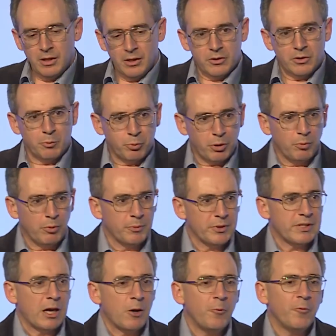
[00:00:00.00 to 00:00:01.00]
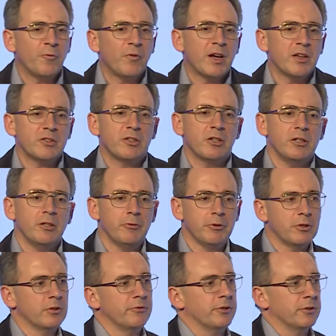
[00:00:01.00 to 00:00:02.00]
The problem is how fast can you
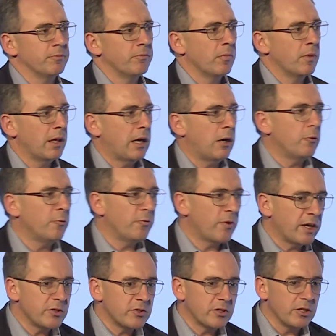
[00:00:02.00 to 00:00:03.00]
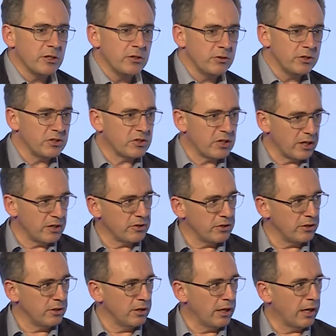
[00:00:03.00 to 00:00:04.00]
recover? How fast can you detect
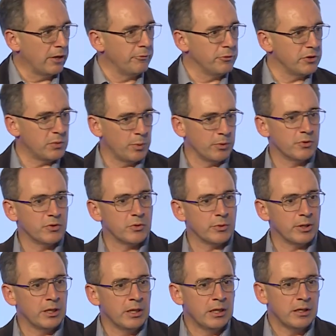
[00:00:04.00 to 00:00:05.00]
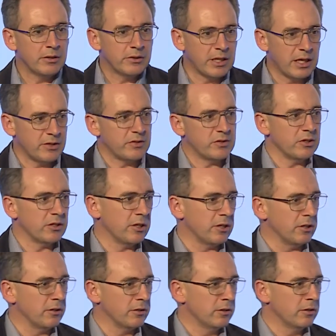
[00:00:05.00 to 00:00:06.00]
it and respond to it? That's the
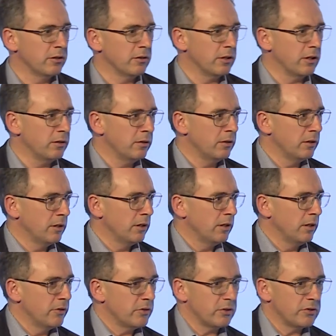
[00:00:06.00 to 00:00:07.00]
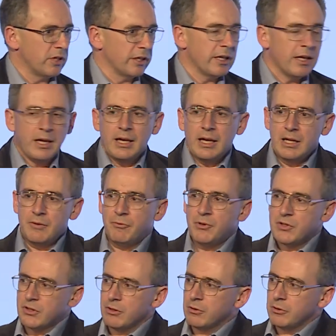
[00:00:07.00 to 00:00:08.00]
key, yeah? So it's like every
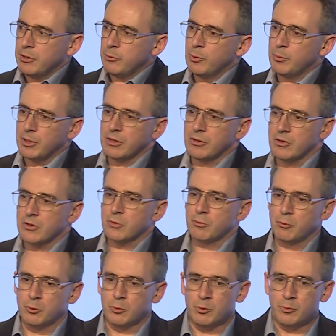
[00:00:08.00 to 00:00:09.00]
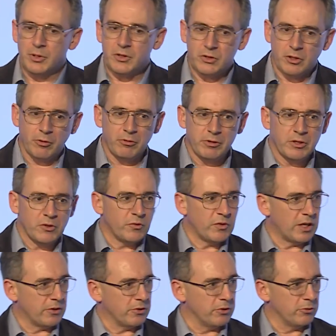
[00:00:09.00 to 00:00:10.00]
single human being in this room is currently
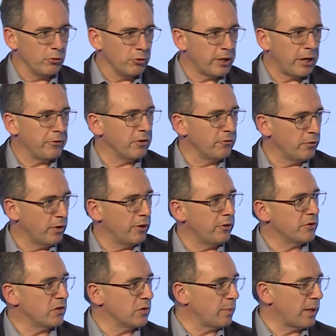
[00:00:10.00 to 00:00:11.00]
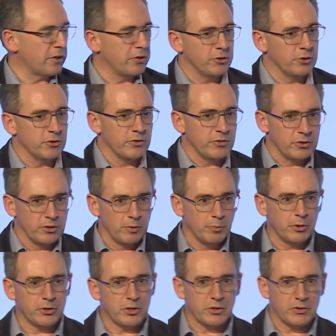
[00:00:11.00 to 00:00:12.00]
infected. You're all carrying viruses, pathogens in your
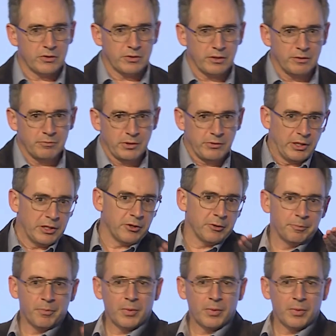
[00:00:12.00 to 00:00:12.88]
bodies, yeah? So thank you.